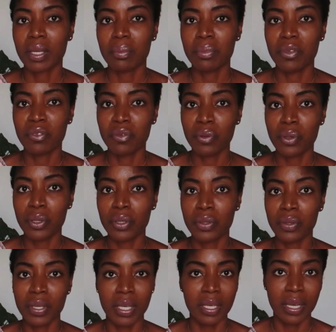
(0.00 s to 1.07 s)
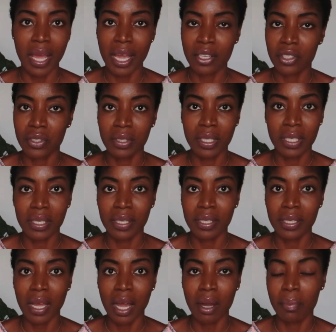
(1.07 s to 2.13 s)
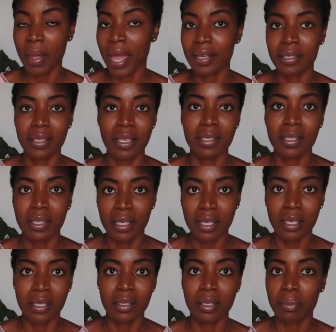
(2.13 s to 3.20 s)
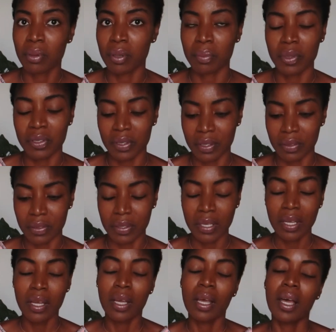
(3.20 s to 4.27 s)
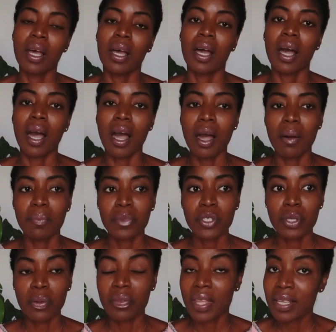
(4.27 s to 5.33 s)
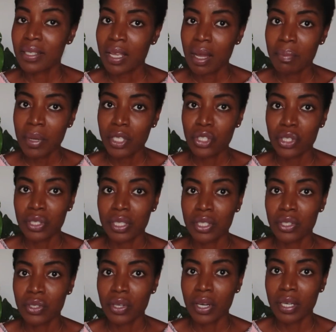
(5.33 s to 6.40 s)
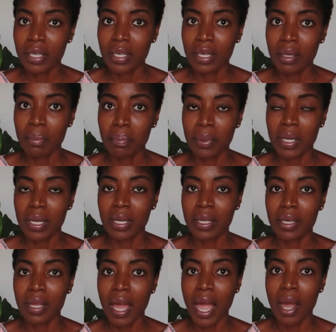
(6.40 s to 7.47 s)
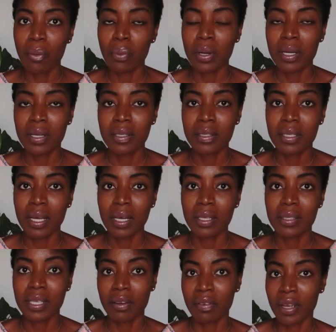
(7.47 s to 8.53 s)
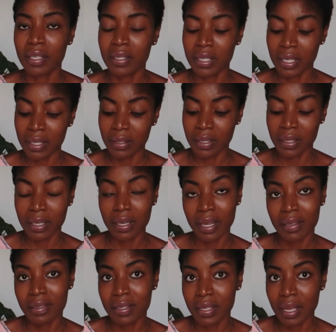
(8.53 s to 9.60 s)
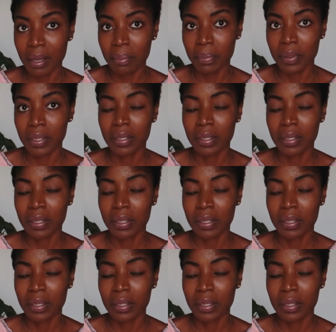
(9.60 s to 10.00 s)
before you can actually access the premises. So that's how my journey started, but I was directed to the next step